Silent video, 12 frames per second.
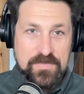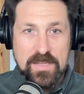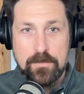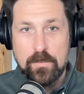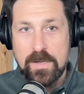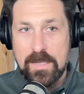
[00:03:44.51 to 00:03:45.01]

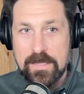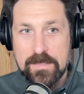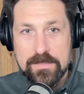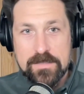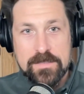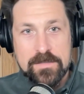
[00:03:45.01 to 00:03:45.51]
And
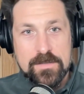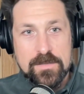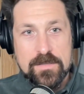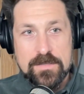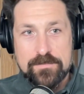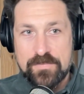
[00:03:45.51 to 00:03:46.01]
when
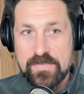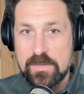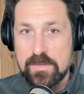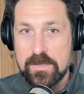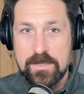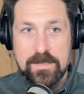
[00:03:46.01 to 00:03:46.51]

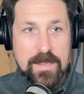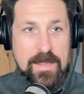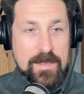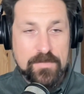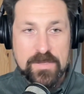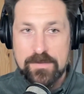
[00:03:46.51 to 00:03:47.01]

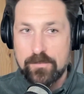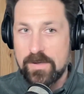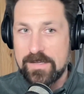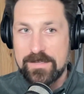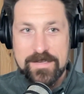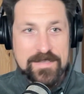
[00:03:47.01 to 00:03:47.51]

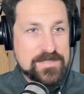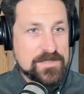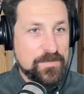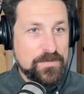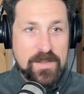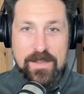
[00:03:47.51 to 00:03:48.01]
it hits the
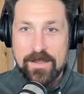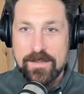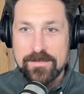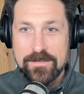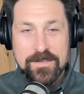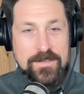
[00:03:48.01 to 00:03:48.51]

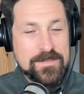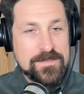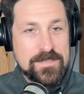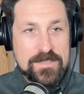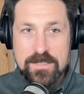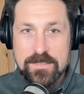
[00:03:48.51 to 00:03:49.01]
fan,
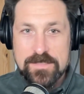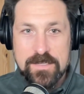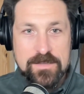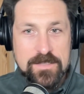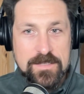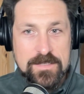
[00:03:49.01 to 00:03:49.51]
details
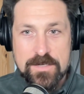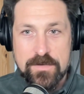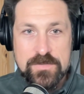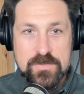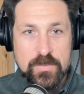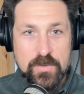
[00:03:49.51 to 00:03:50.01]
like this
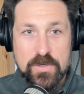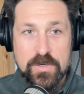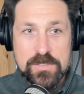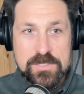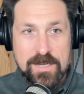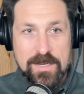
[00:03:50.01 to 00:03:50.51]
start to
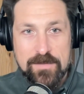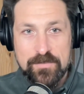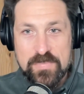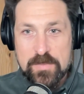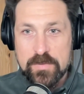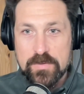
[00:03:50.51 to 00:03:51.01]
emerge,
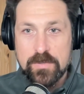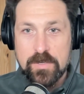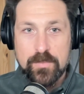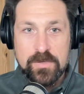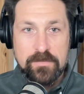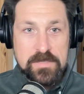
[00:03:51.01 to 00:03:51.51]
and people who are
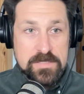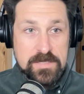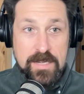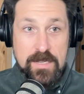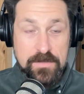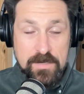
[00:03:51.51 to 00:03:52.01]
previously
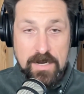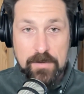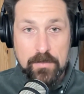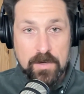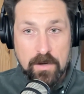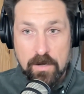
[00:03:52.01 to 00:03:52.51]
held in high
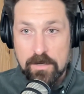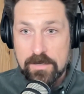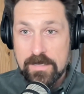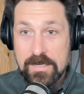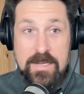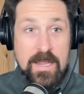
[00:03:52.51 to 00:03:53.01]

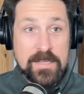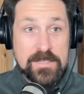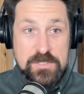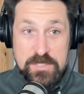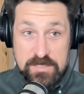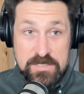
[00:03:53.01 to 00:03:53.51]
regard as
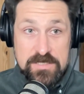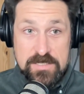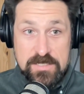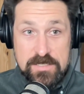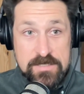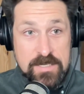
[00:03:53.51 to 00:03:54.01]

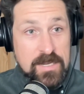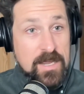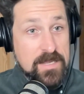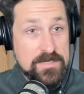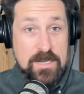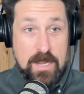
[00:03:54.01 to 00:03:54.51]
geniuses,
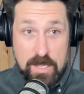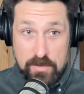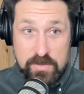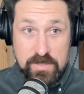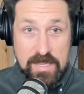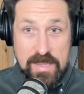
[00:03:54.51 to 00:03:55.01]
as
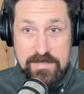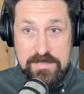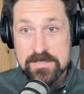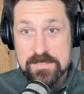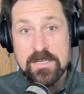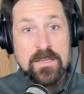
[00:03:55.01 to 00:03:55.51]

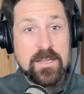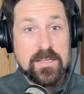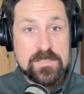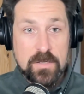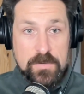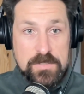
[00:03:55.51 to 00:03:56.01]
iconoclasts,
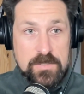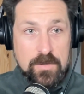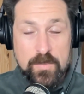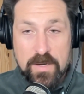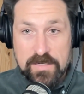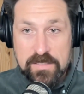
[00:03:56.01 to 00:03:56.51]
as those who
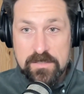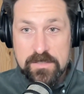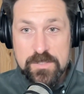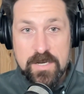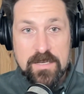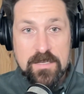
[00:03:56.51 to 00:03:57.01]
are bucking the
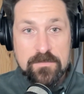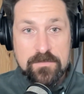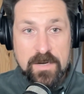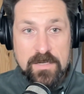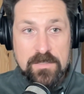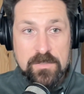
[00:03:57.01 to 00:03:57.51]
trend and
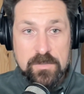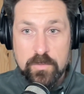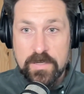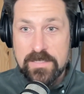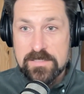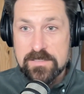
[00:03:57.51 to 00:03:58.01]
finding new
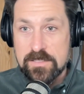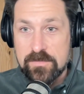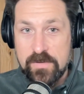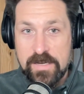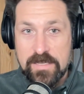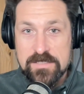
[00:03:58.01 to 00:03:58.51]
ways to
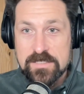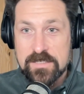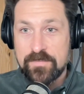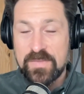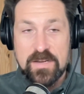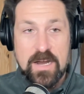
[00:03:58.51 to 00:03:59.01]
advance
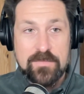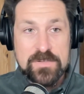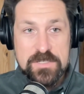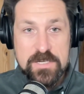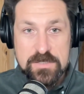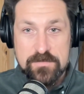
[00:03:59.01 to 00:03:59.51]
the
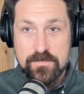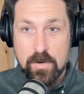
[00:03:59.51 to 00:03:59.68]
conversation